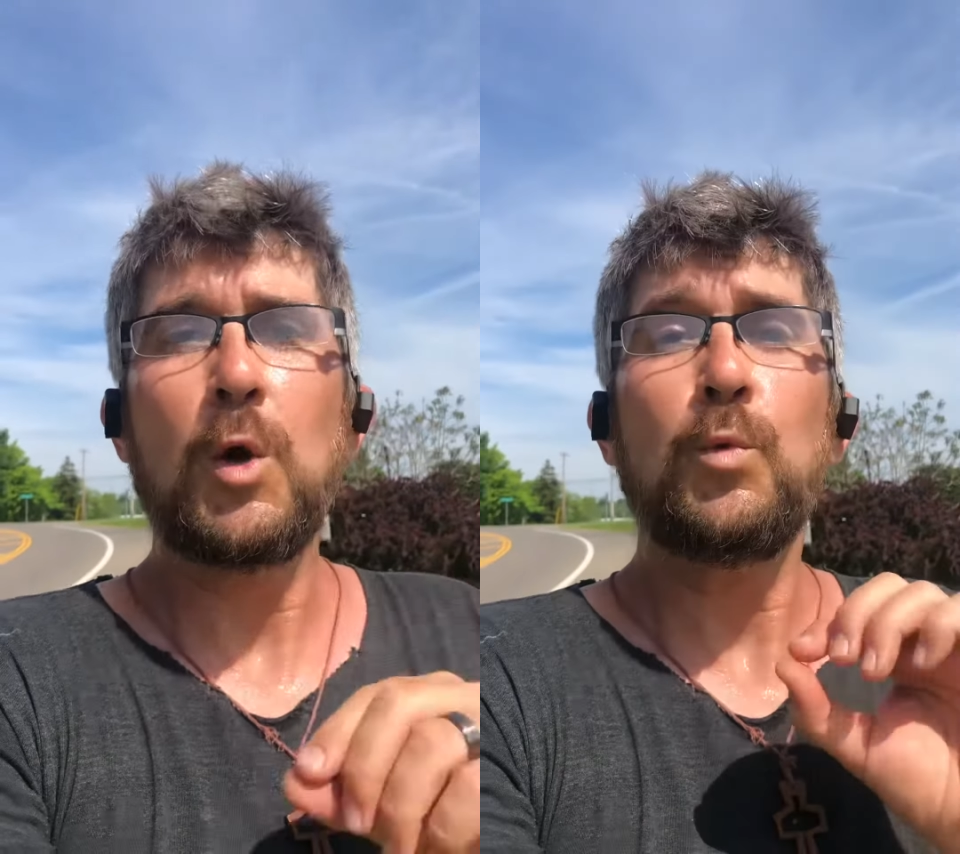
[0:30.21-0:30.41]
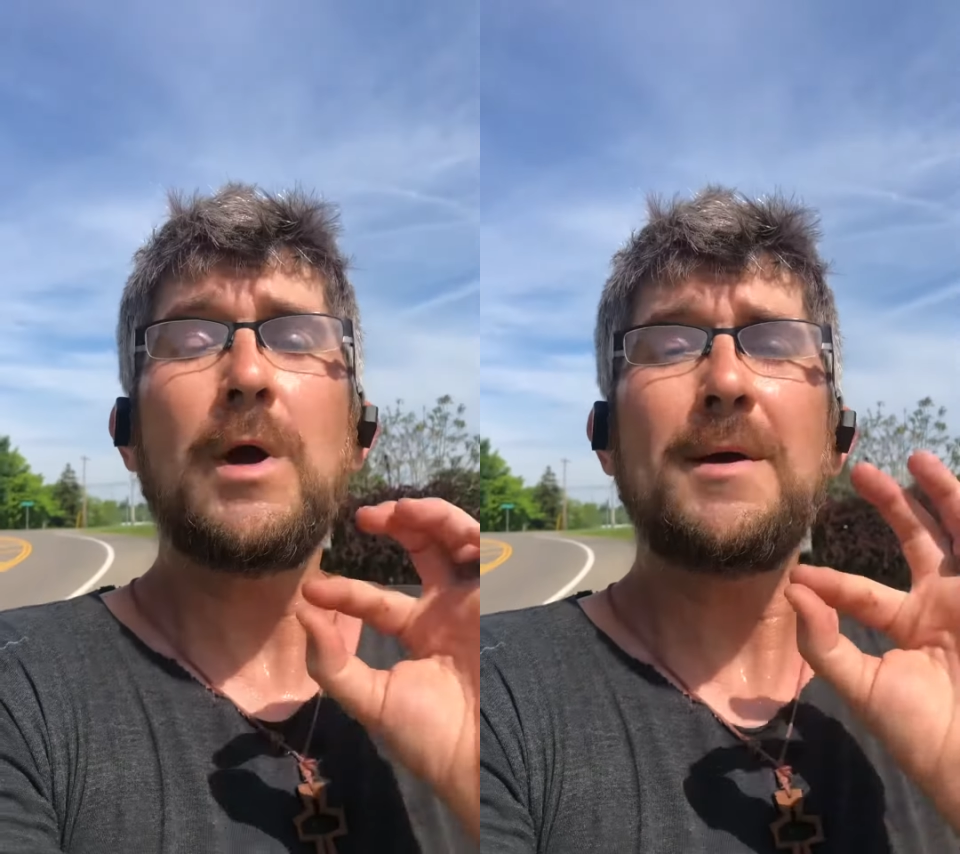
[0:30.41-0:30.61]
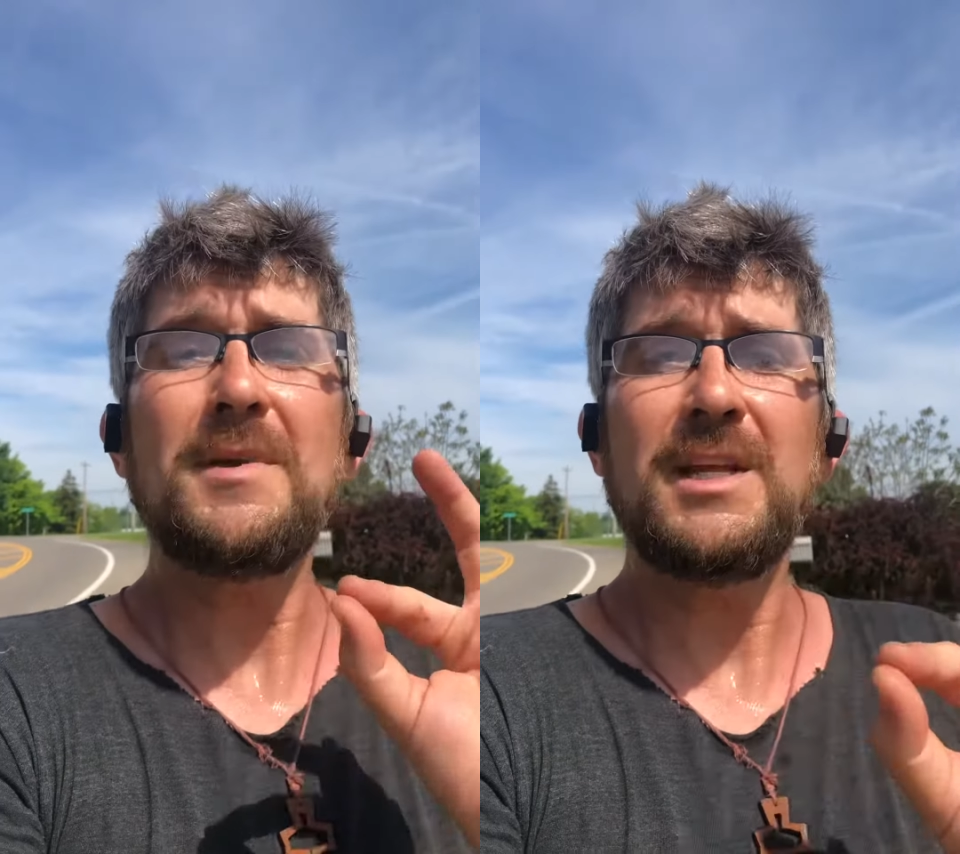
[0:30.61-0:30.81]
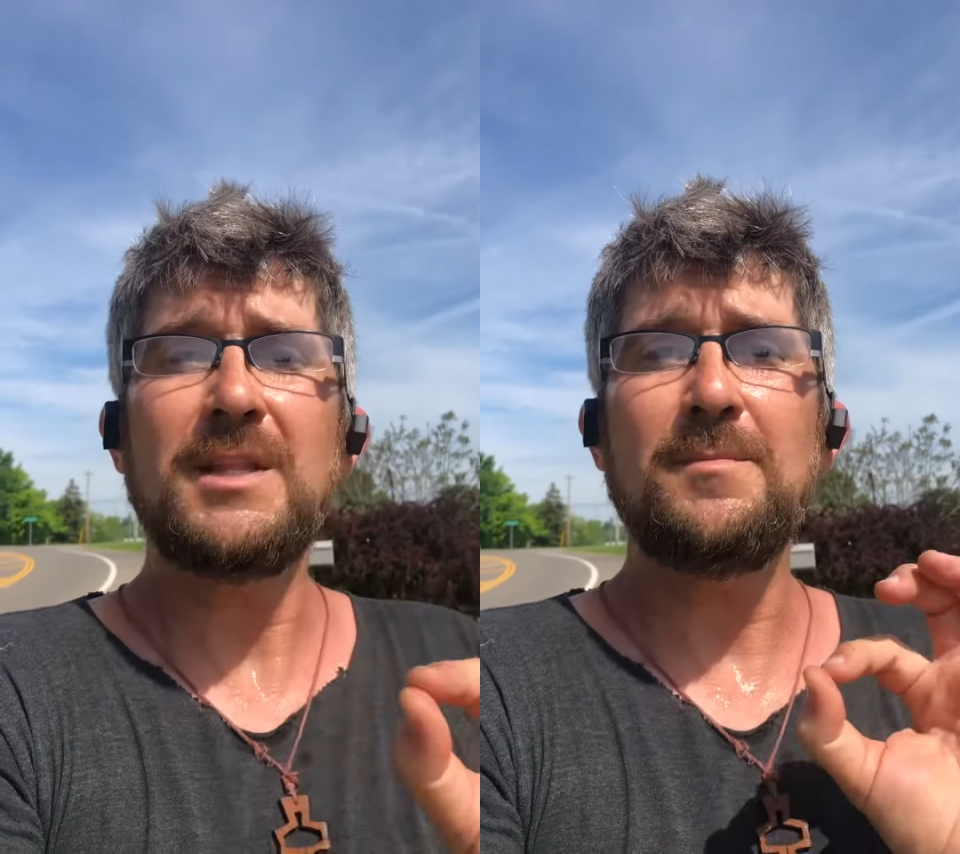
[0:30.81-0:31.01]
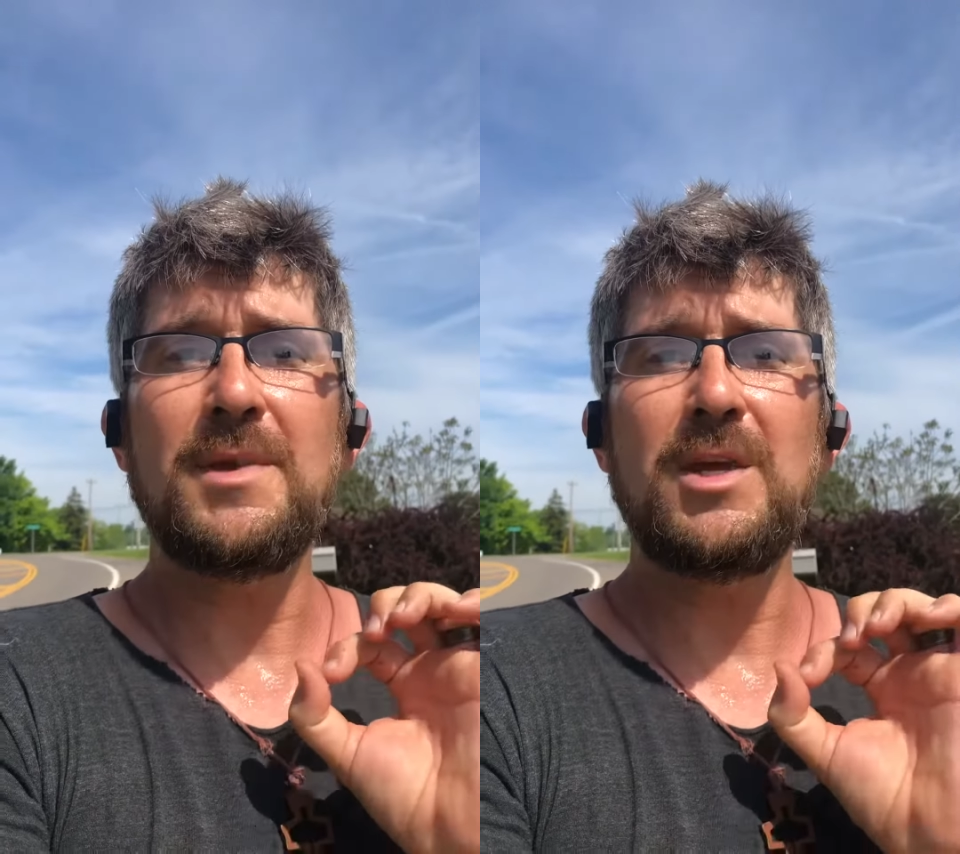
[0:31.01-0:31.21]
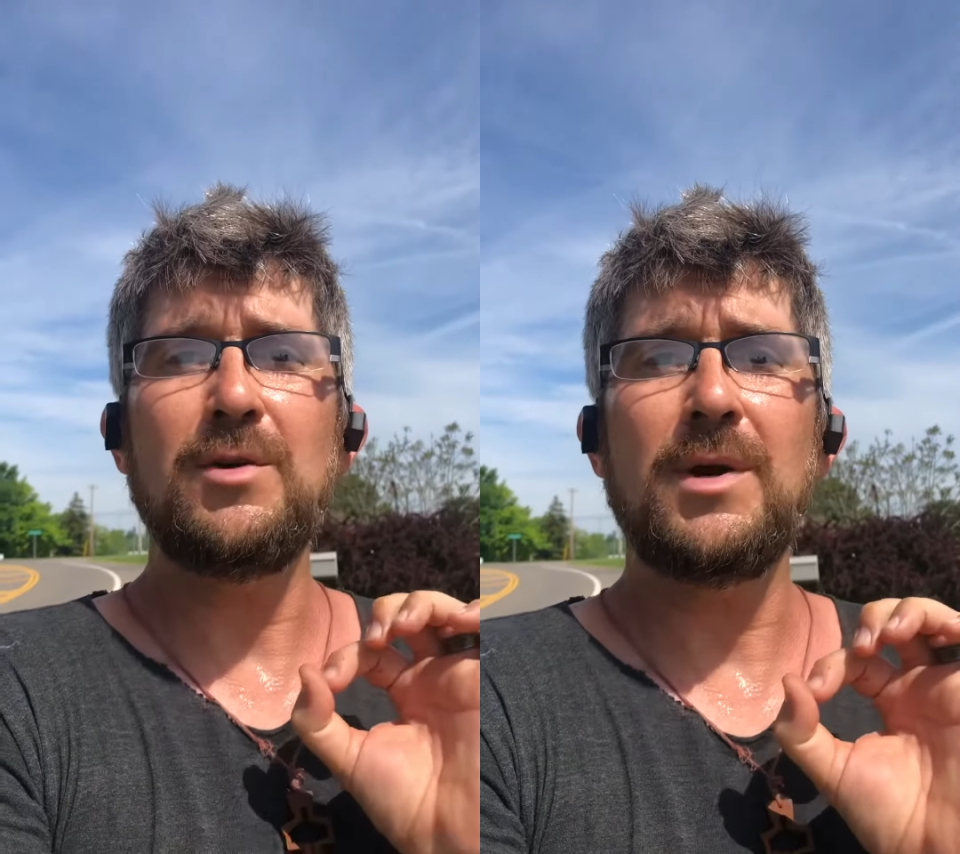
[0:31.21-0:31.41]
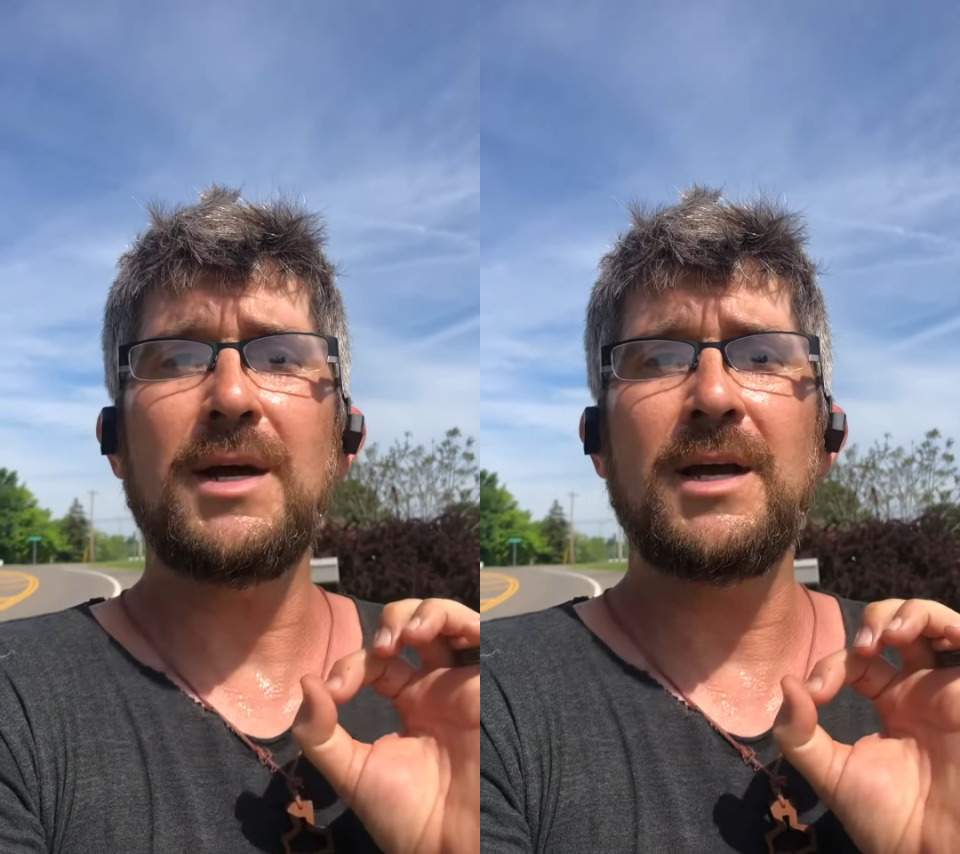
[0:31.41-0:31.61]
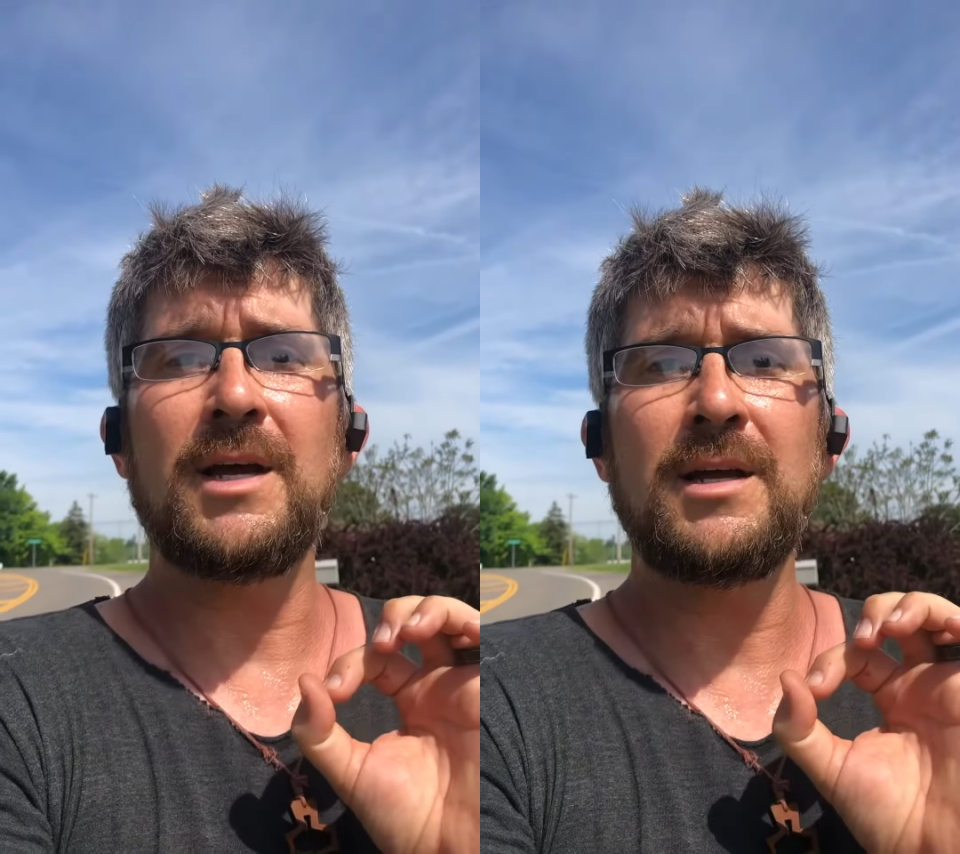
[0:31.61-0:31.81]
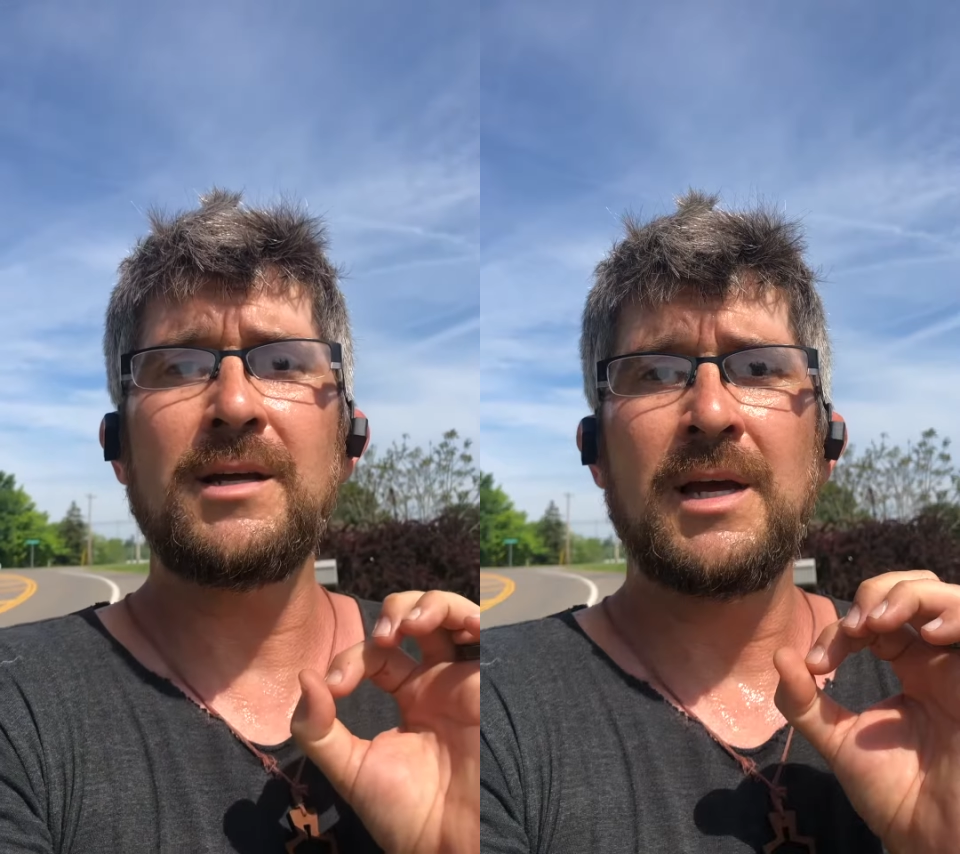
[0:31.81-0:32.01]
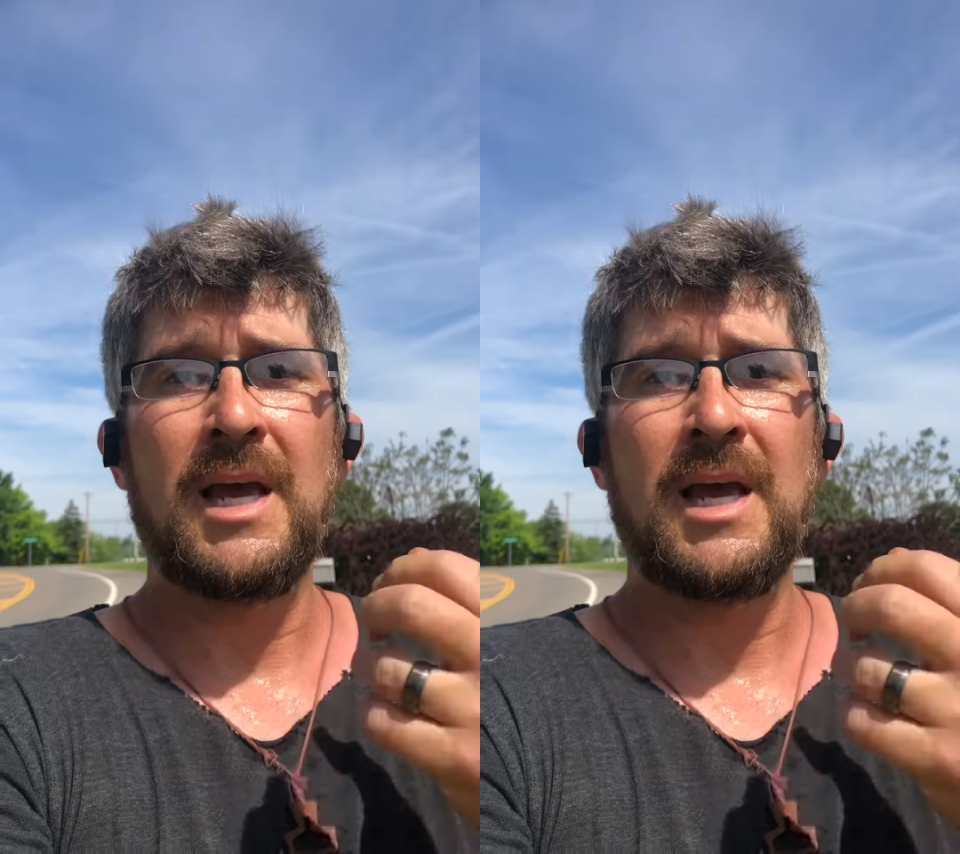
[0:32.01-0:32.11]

women in the mirror.